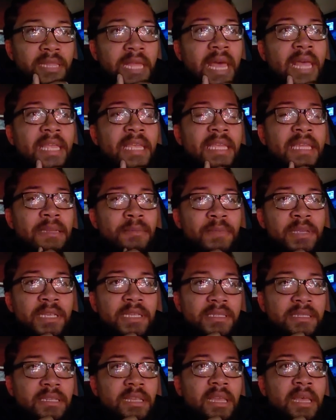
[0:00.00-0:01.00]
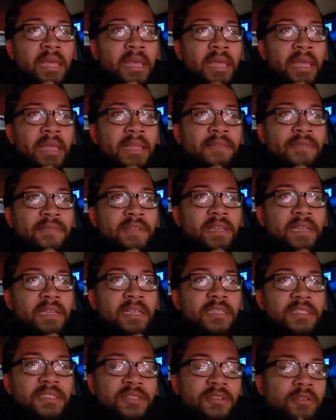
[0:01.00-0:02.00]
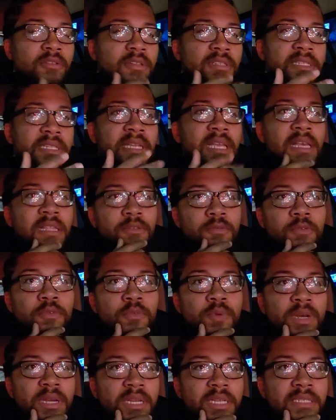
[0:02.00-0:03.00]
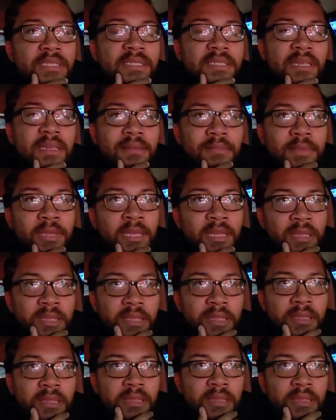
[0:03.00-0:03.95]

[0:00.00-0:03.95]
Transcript: Thy enemies consulted together with one consent, man.